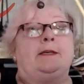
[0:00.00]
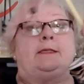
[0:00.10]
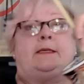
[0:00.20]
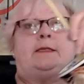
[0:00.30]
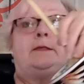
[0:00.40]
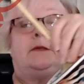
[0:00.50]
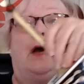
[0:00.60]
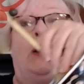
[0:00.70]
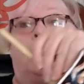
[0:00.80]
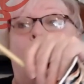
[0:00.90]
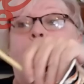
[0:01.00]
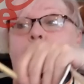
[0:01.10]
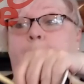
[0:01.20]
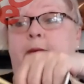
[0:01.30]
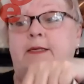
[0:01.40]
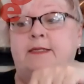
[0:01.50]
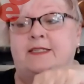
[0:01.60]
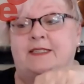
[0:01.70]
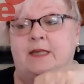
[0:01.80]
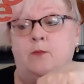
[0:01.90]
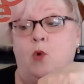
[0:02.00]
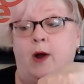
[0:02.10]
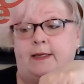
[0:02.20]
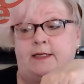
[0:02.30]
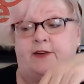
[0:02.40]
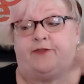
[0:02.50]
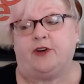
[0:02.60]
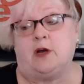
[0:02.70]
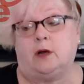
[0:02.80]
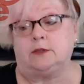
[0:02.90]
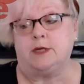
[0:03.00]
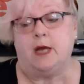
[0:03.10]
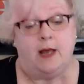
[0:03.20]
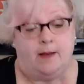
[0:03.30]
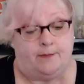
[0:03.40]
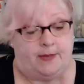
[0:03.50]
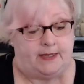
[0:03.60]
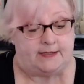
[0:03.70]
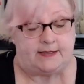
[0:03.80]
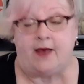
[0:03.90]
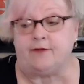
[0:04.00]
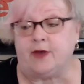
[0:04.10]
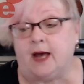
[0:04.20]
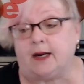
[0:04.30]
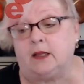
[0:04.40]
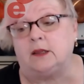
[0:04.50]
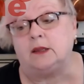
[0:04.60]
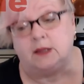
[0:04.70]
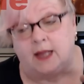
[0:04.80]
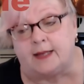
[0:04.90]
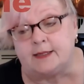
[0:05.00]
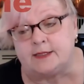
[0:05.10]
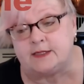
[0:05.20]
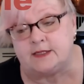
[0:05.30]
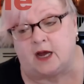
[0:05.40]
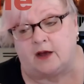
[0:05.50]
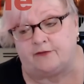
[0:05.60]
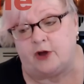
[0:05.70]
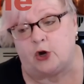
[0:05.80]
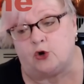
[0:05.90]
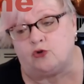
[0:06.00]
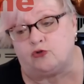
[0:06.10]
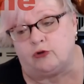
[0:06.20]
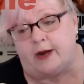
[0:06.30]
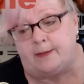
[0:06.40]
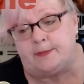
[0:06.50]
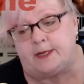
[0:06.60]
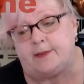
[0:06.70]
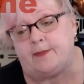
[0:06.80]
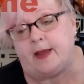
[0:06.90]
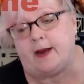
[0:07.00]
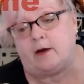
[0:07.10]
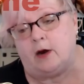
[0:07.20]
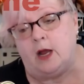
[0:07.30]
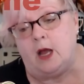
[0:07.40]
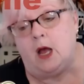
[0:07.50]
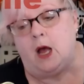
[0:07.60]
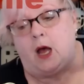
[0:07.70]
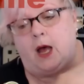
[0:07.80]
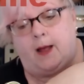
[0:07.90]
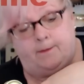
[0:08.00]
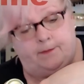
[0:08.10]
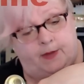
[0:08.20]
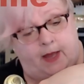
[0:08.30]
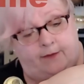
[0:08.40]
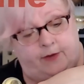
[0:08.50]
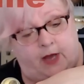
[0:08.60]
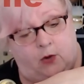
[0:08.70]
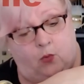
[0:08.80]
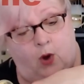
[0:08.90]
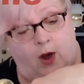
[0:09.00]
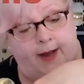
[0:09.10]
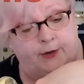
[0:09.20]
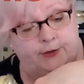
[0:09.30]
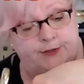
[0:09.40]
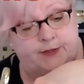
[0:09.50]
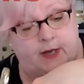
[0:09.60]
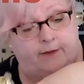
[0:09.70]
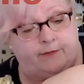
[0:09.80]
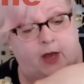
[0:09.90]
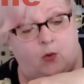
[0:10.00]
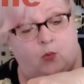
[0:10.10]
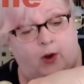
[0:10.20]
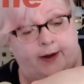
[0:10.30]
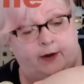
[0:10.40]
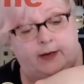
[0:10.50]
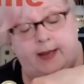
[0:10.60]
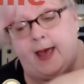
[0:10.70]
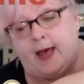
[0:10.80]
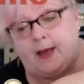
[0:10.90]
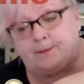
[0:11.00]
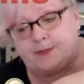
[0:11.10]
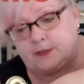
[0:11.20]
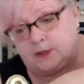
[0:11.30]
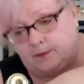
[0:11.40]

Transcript: is going to be somewhat difficult because I've got a lot of stuff crammed in there. I've got wires, I've got wire caps,